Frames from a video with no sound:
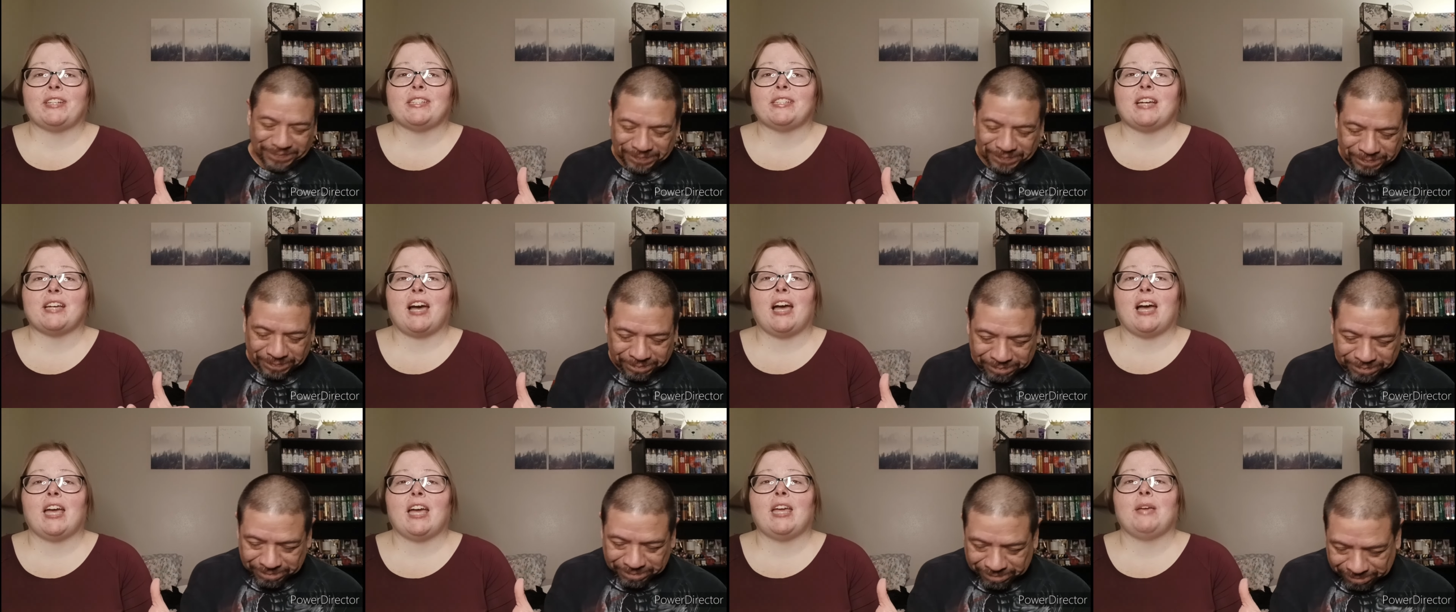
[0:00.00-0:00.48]

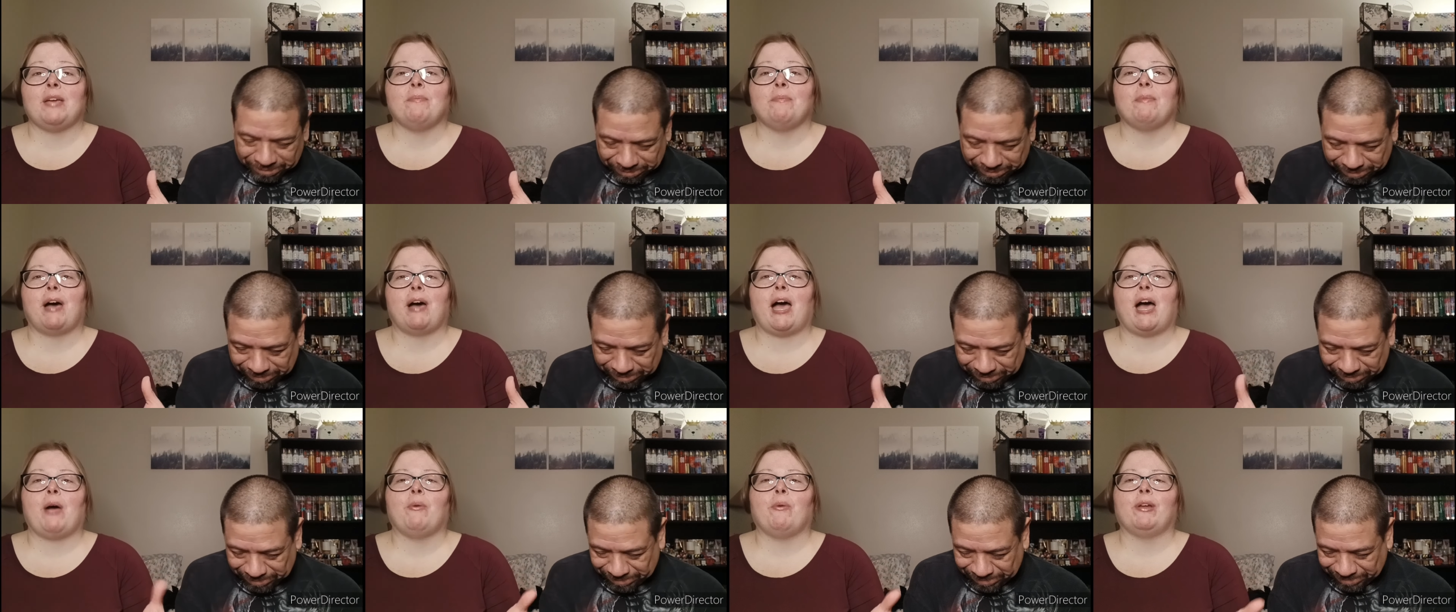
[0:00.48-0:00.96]
Speaker 1: time.
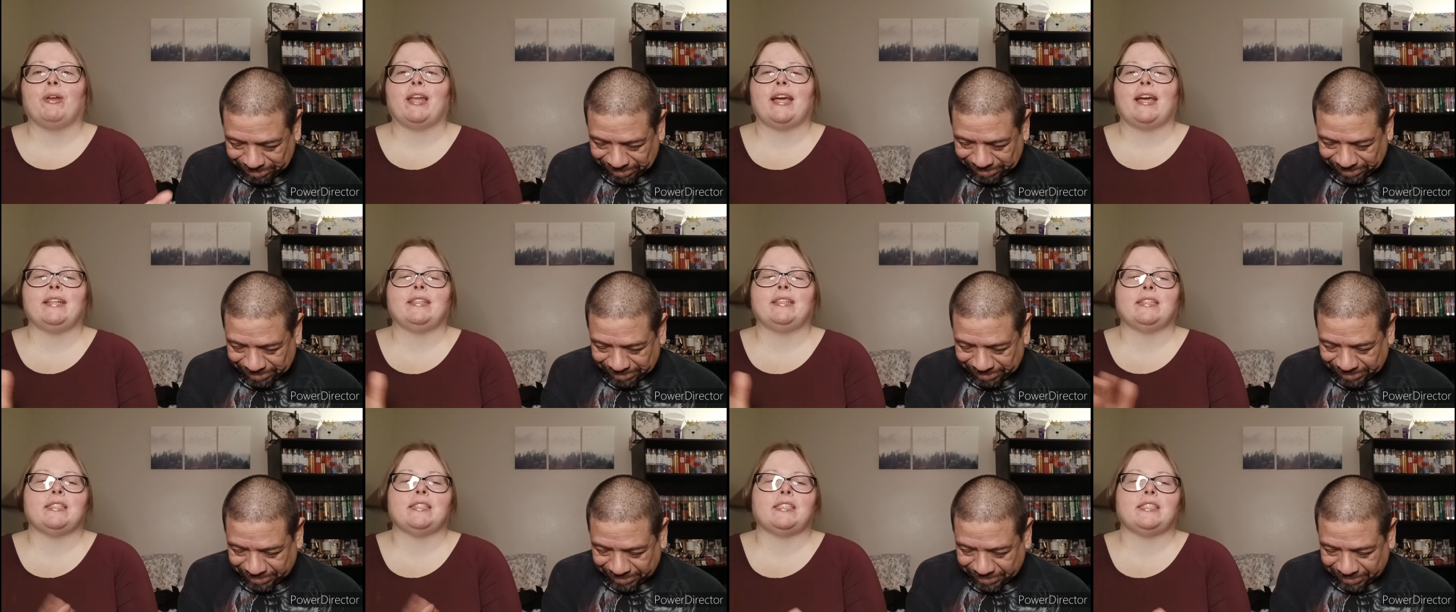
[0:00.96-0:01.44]
I would like
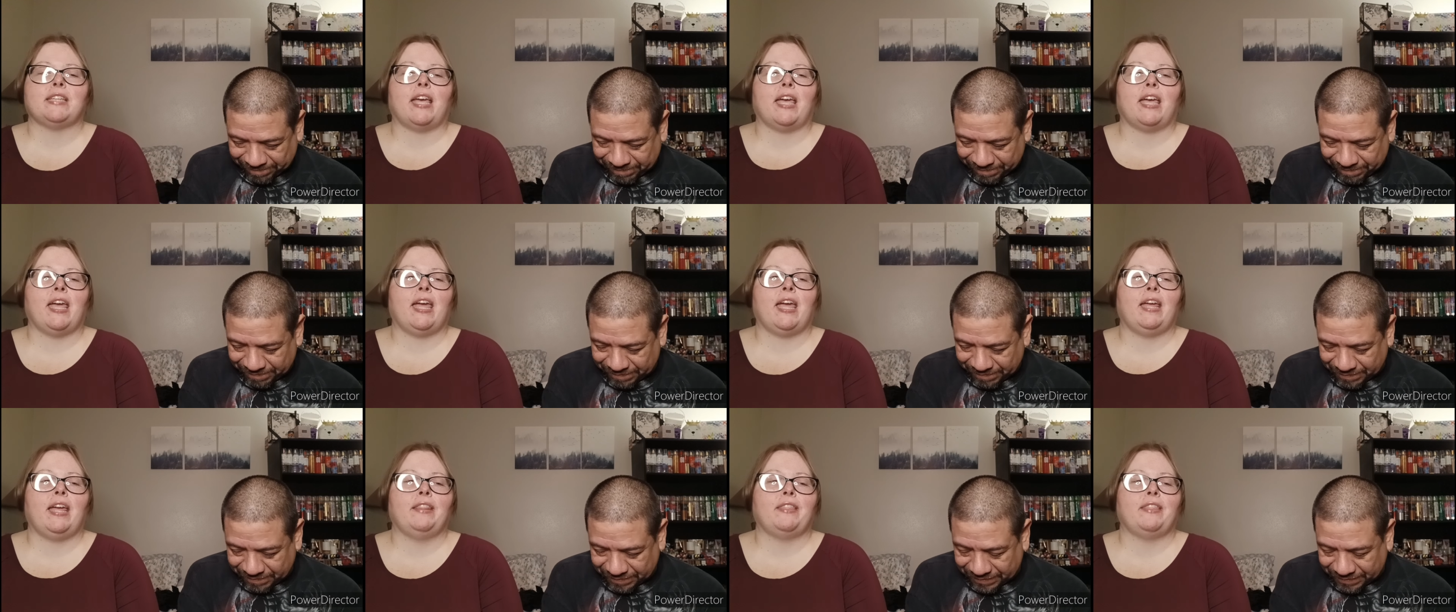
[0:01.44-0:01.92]
to
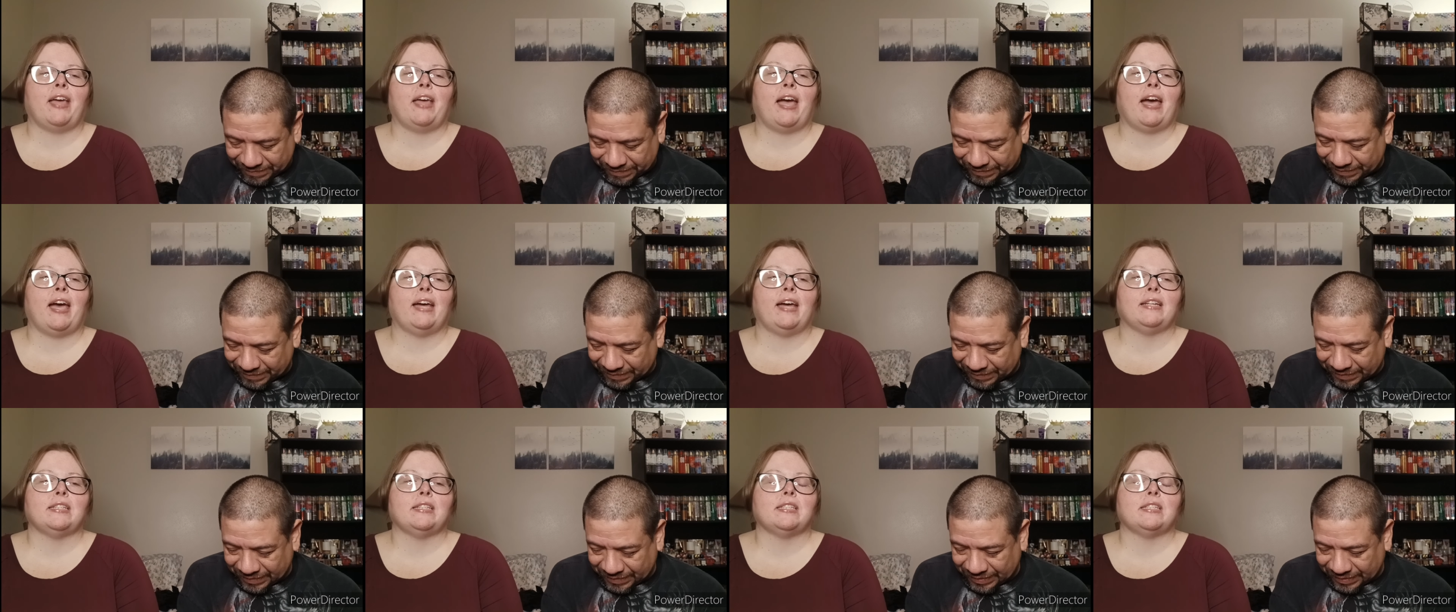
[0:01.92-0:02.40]
say
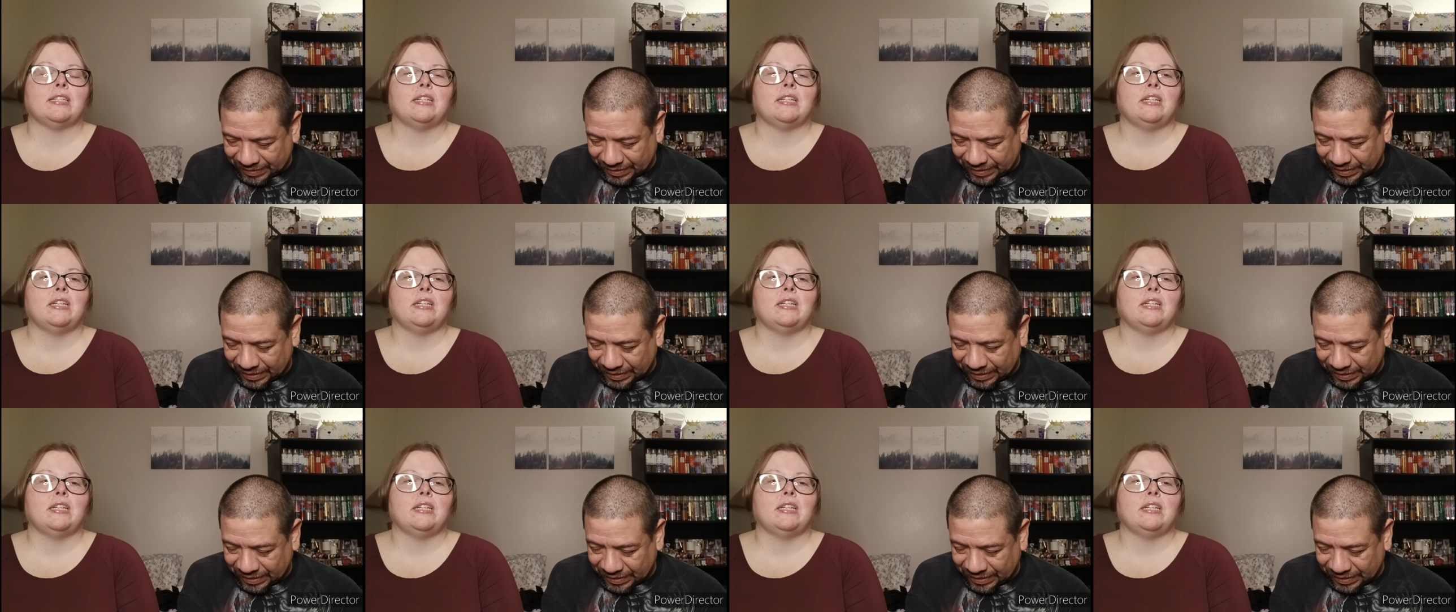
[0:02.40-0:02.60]
that